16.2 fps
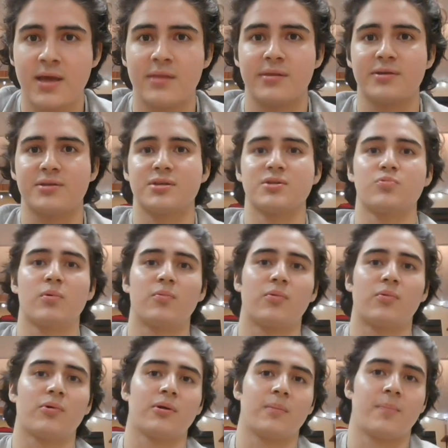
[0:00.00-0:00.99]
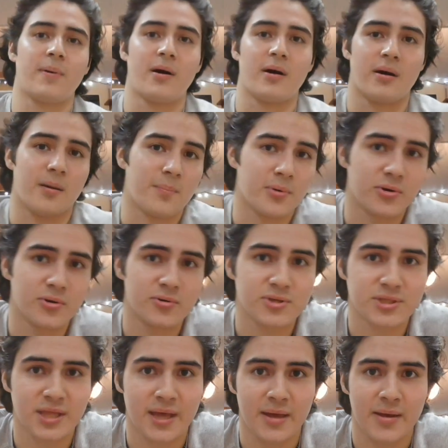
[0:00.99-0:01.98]
This is when we're going to
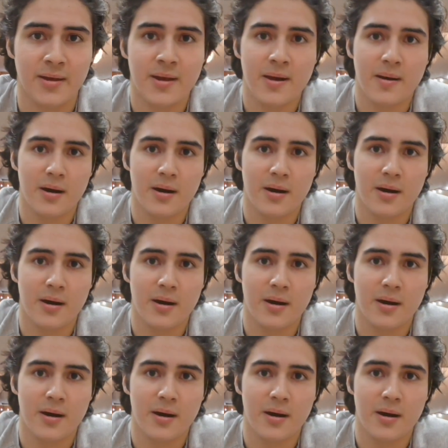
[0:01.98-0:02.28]
produce that,